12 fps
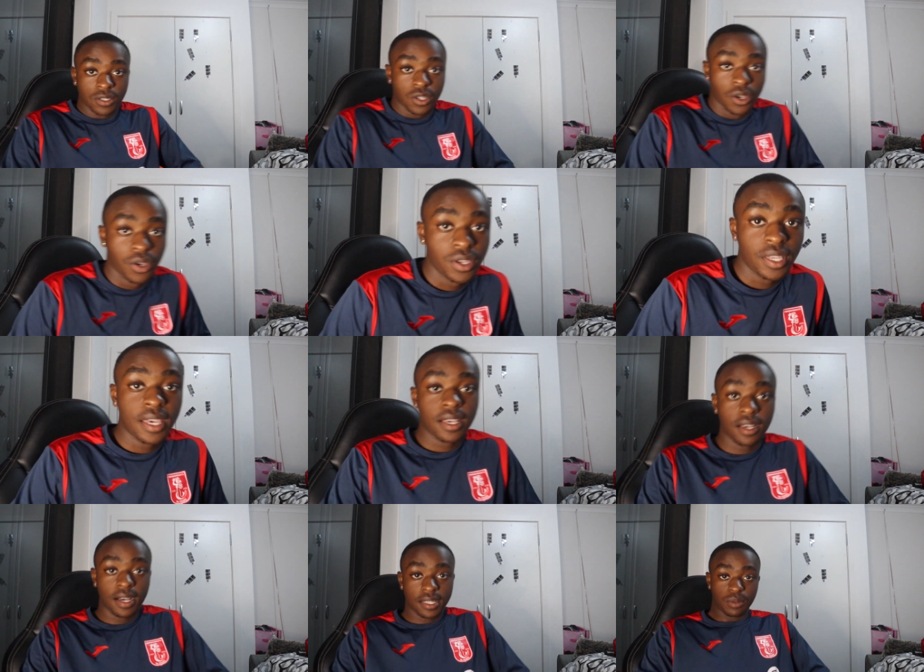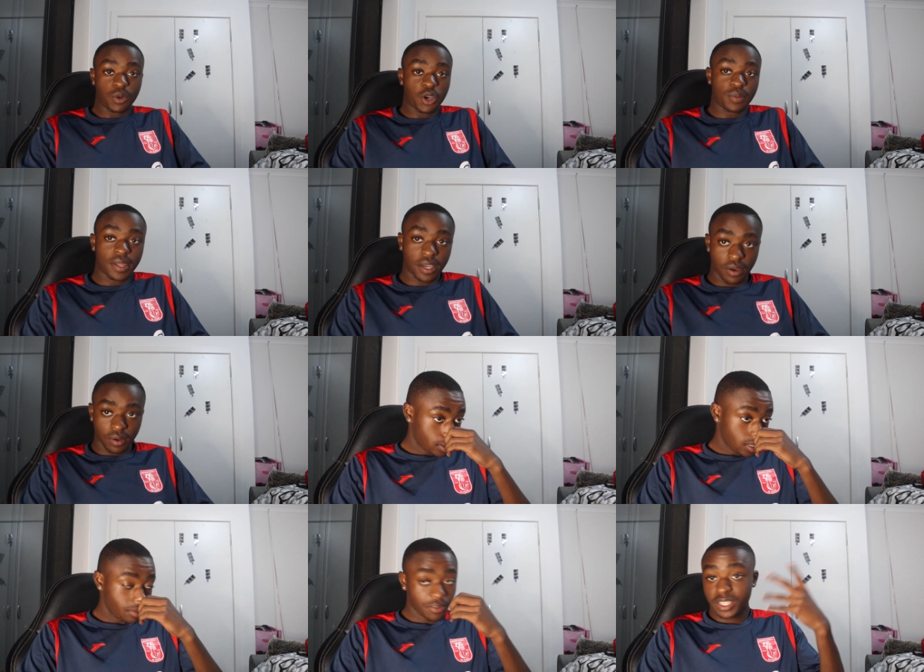So yeah guys, I'm home now.
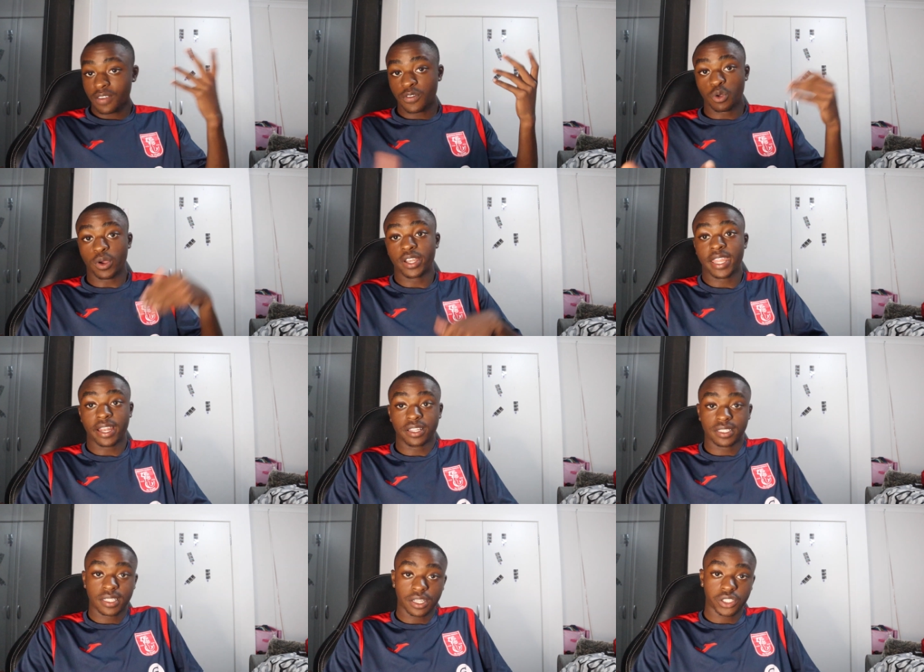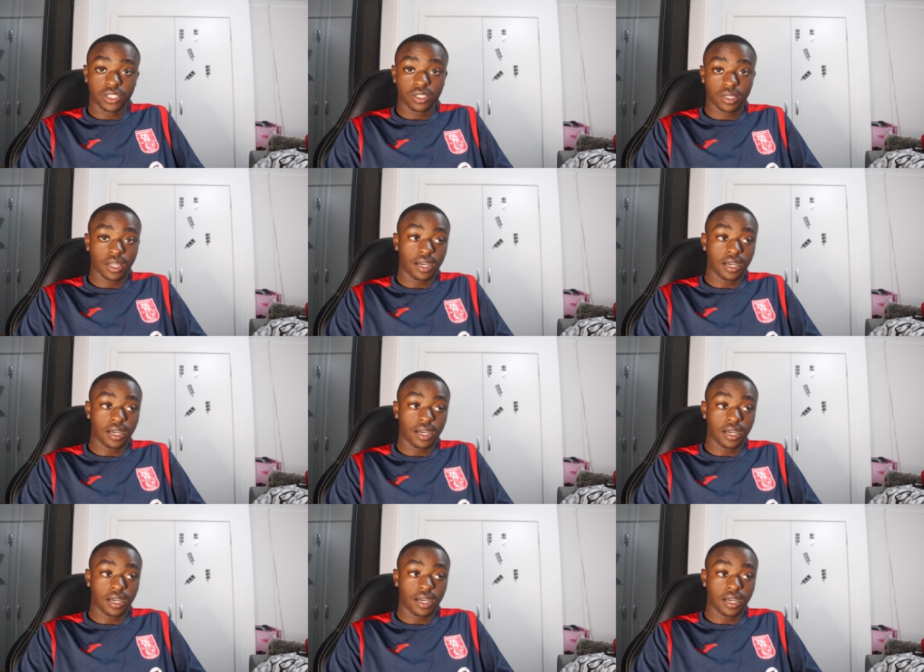Let me just give you a rundown of the session.